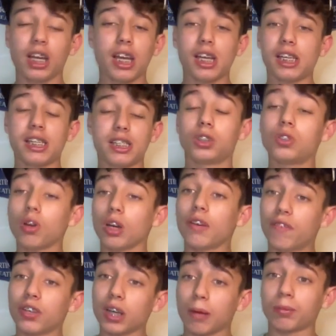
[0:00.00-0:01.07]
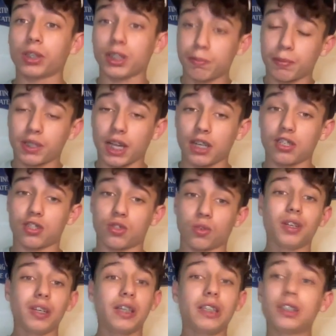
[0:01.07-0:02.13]
He's not living up to his
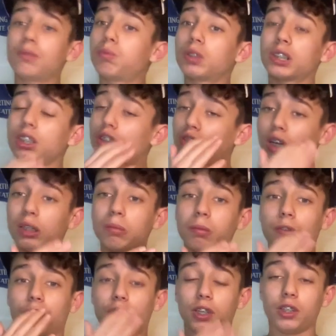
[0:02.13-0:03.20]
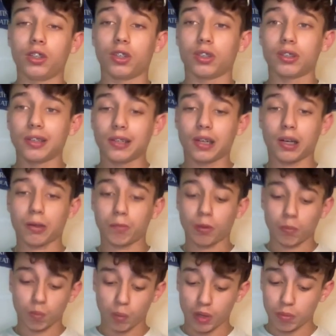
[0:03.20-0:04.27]
potential. He was incredible for Lyon
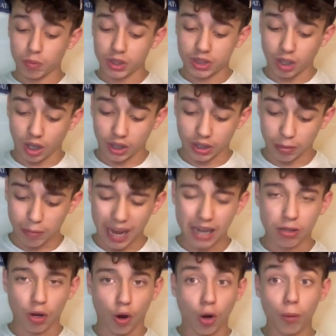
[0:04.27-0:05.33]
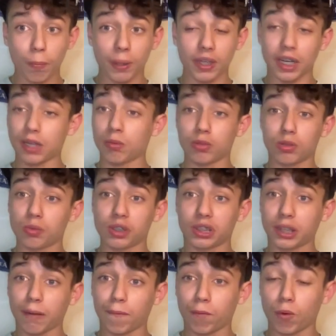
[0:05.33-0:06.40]
when we signed him, and hoping that he would do the
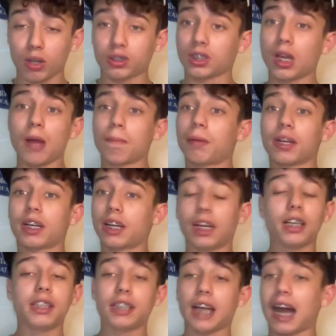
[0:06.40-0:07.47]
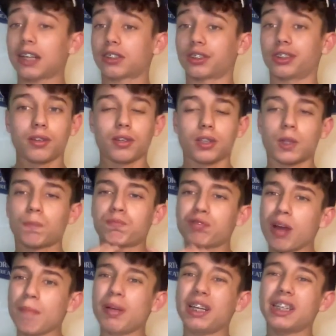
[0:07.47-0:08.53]
same for us, but clearly he hasn't. The
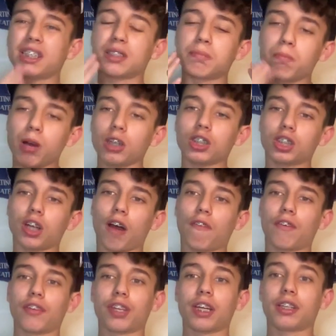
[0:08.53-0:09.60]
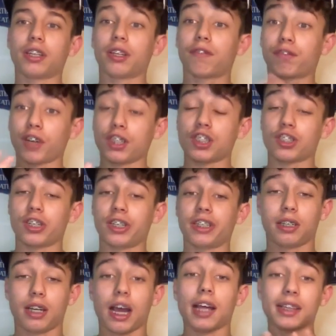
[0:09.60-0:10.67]
Premier League is much tougher than the French League,
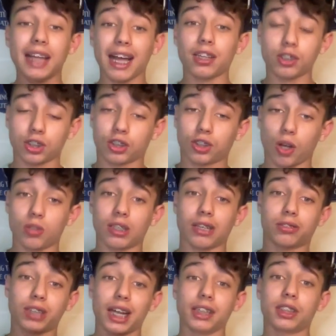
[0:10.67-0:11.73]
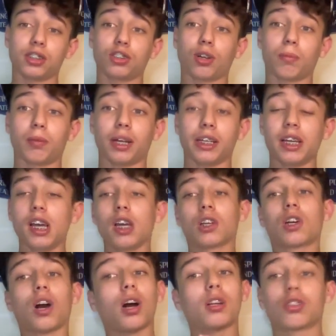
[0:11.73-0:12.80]
and that just shows how Tanguy Ndombele
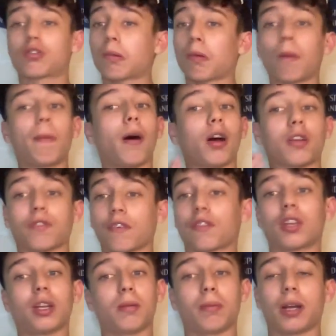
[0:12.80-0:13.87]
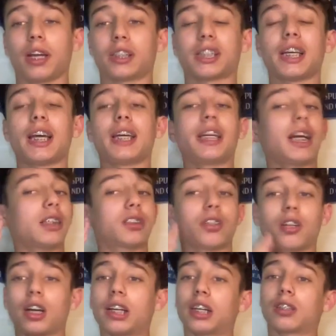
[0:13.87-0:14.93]
can't dribble past 15 players. He has to
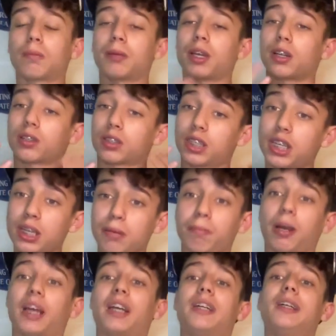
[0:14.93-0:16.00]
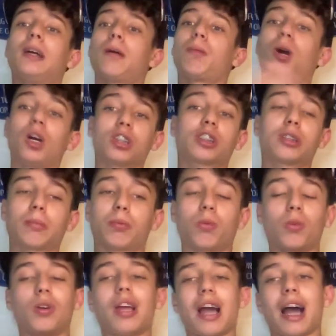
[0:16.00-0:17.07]
learn how to be a team player, pass the
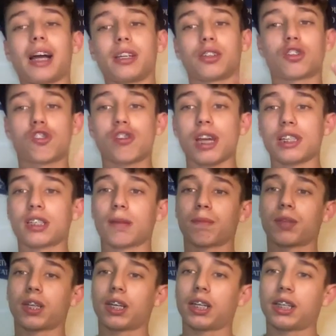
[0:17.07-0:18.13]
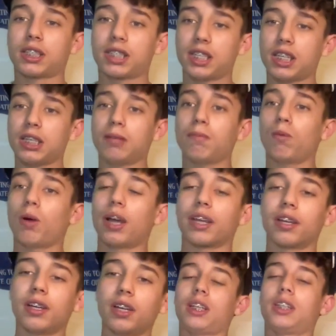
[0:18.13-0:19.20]
ball and create something in a team way.
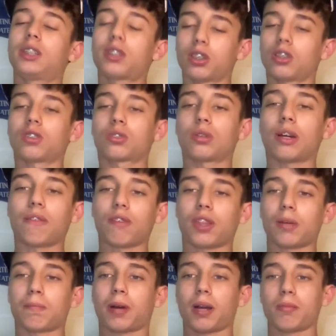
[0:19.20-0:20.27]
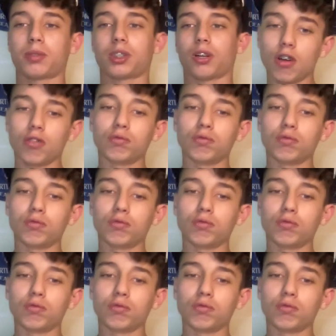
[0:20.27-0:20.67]
He cannot do everything by himself.